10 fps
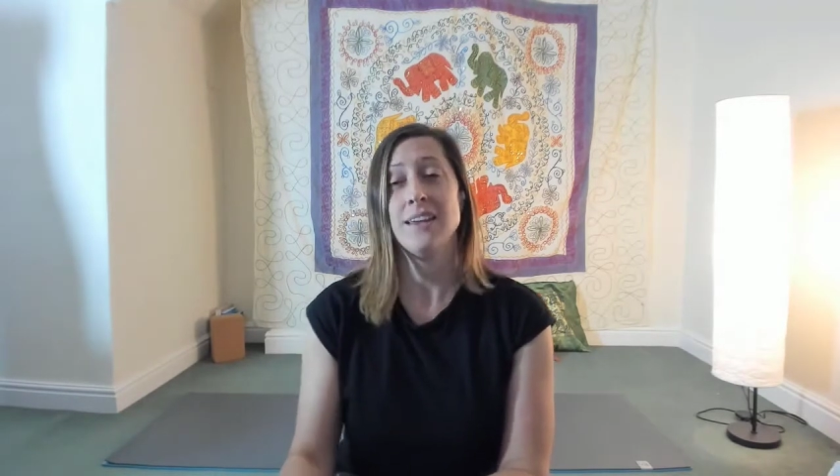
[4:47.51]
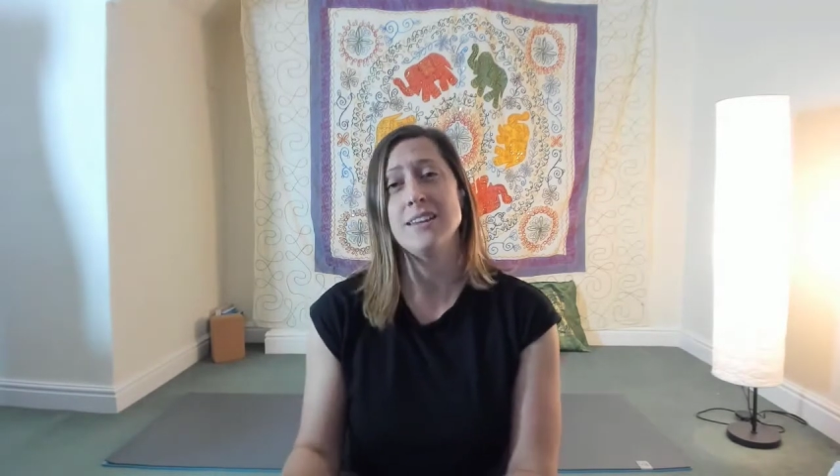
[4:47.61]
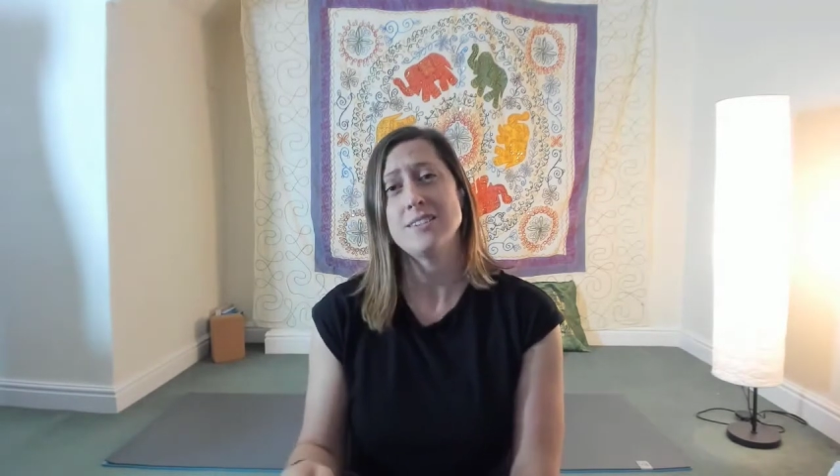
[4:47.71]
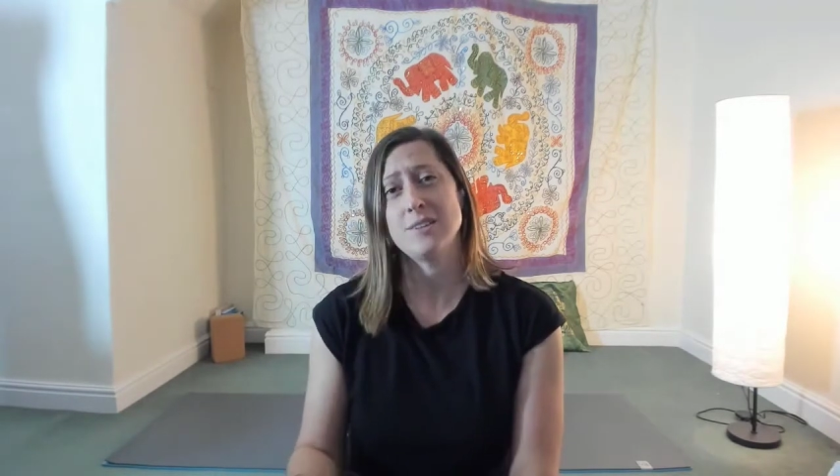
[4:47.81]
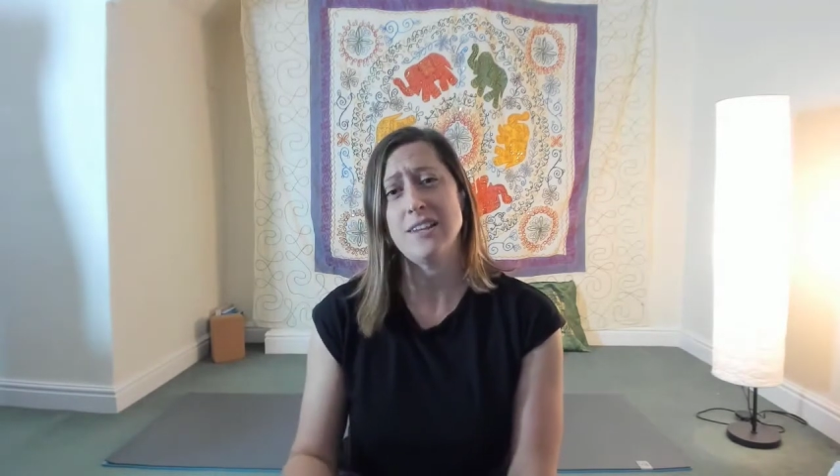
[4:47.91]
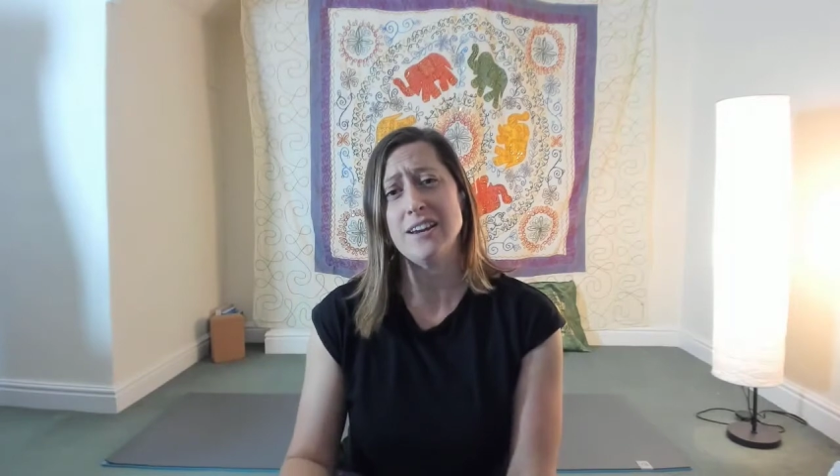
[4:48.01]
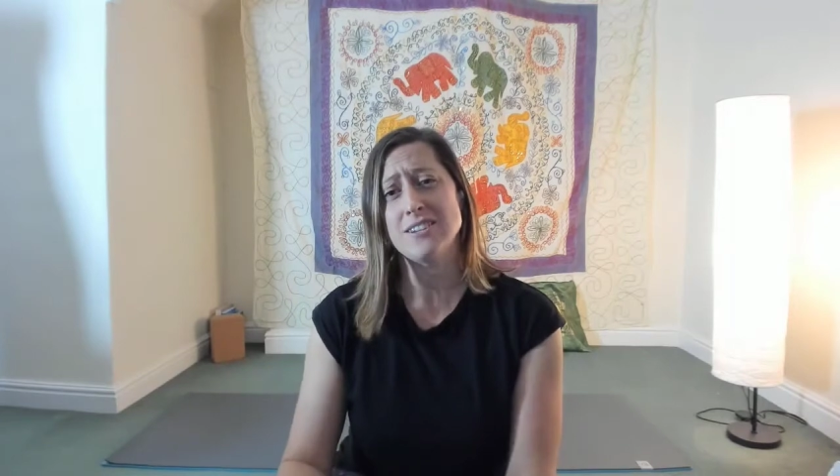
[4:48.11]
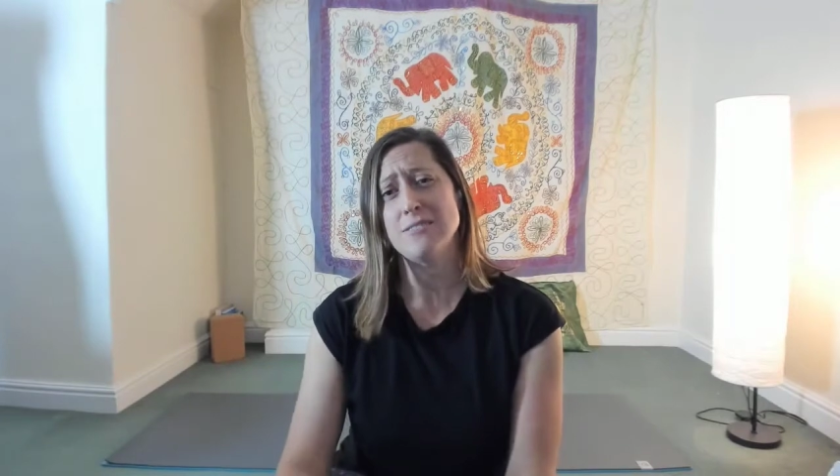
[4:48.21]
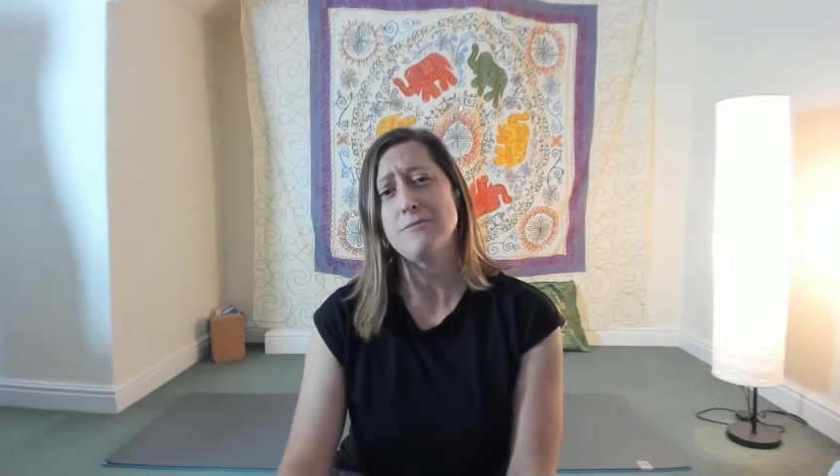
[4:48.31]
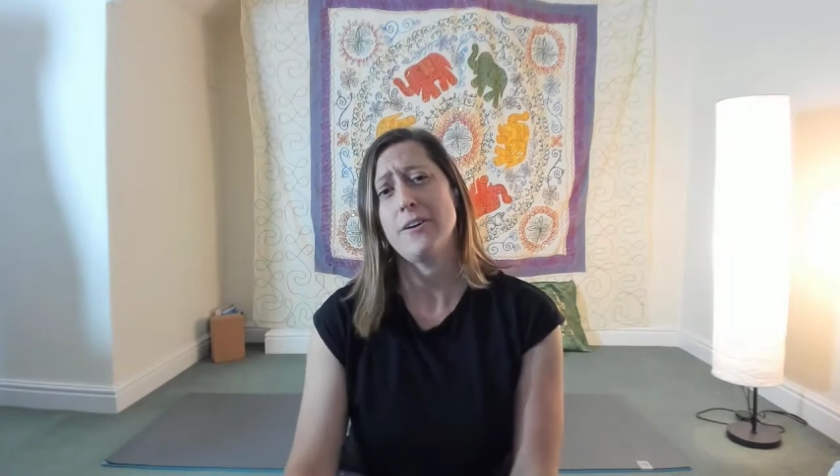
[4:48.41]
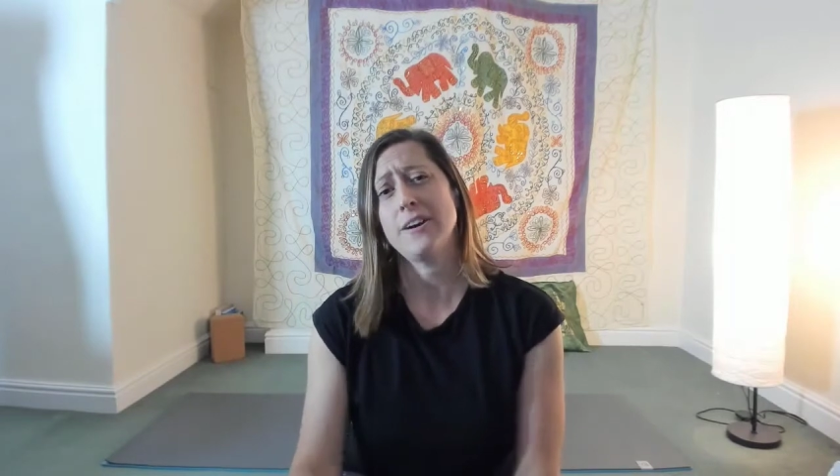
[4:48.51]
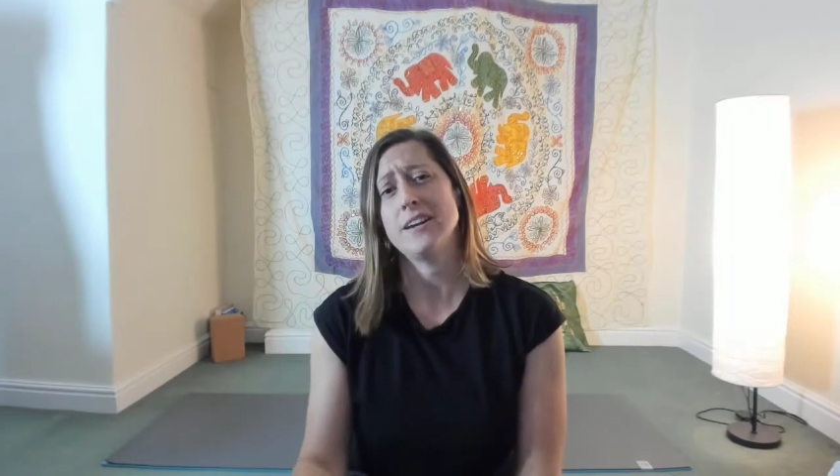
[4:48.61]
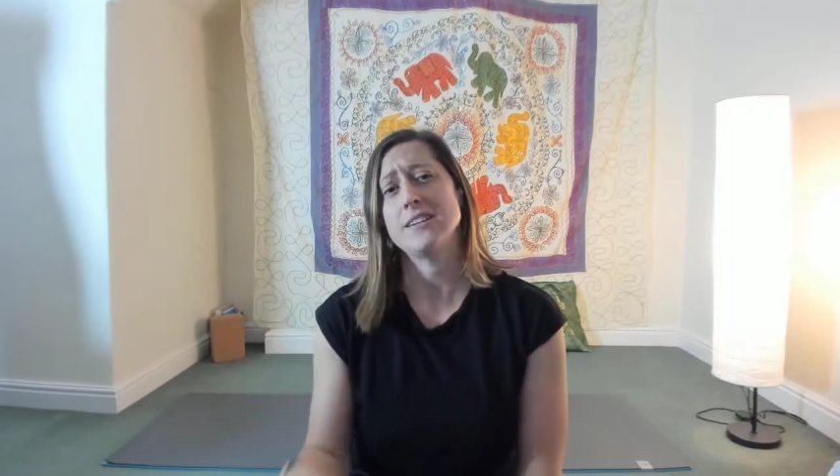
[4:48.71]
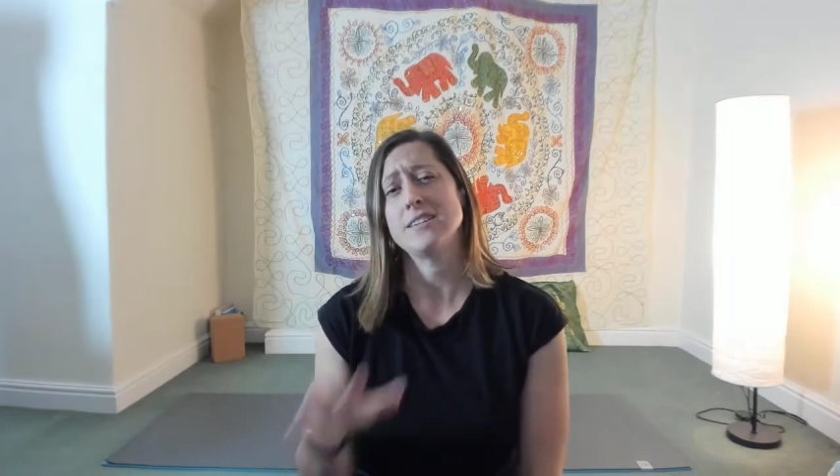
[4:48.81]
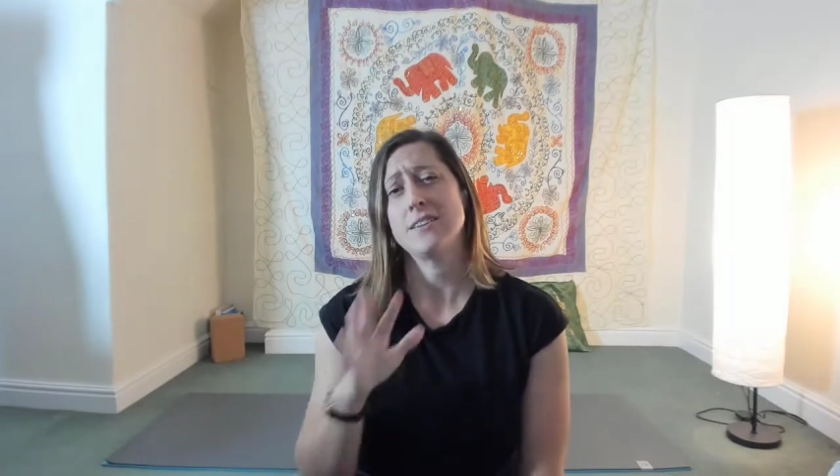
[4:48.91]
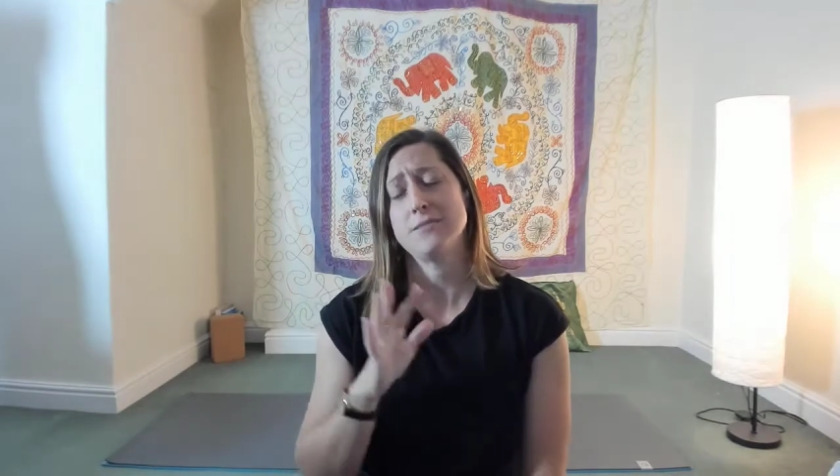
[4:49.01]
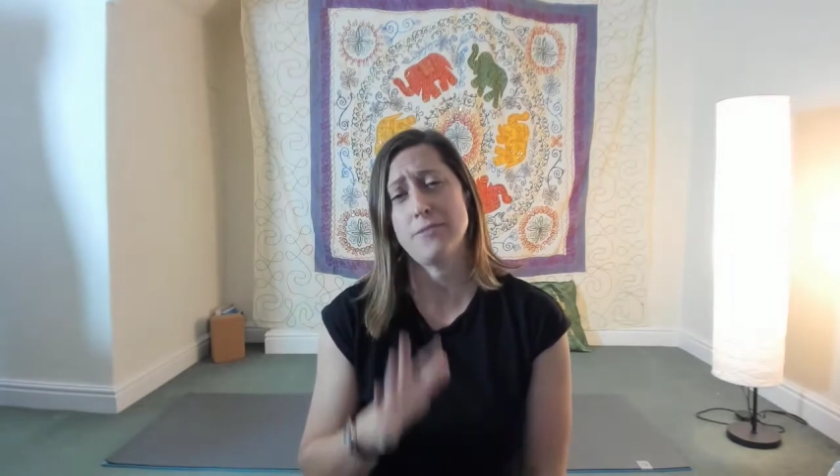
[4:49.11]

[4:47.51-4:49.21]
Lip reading: So I'd like to advise there's